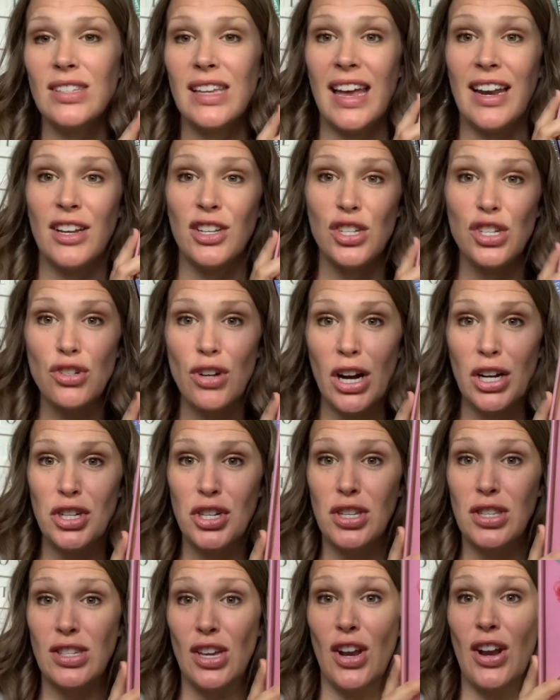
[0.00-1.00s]
and
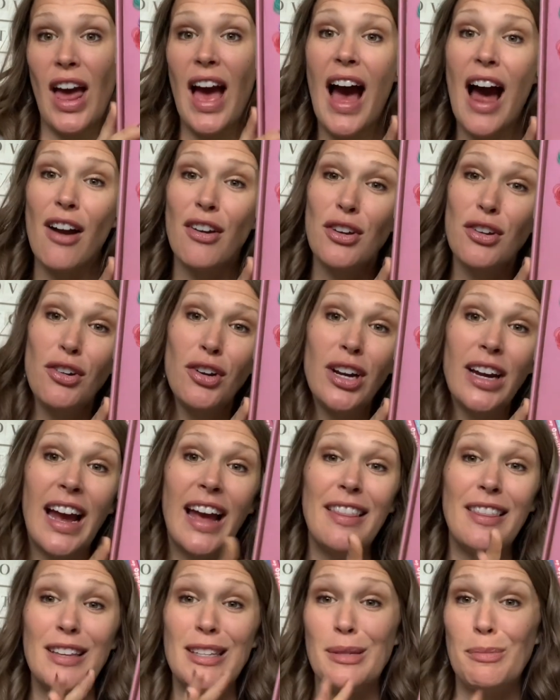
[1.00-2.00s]
instructions on how to
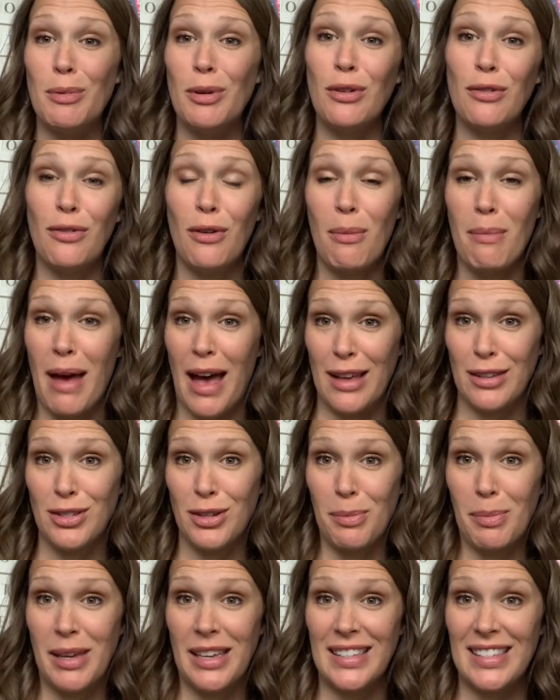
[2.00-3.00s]
create these beautiful
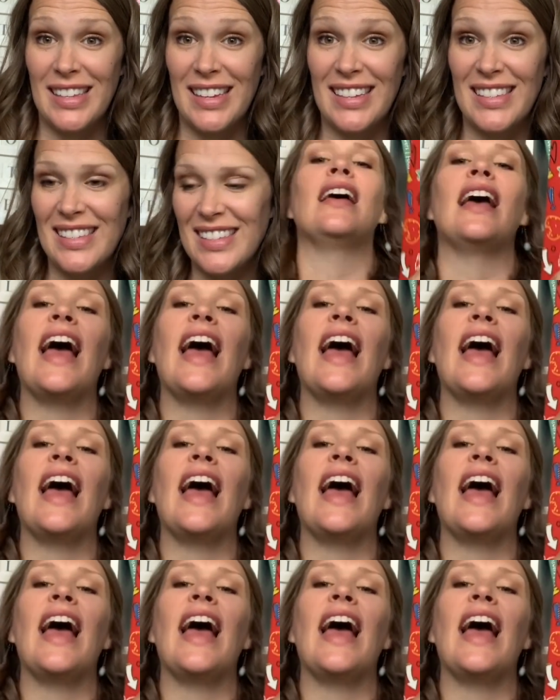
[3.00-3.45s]
masterpieces.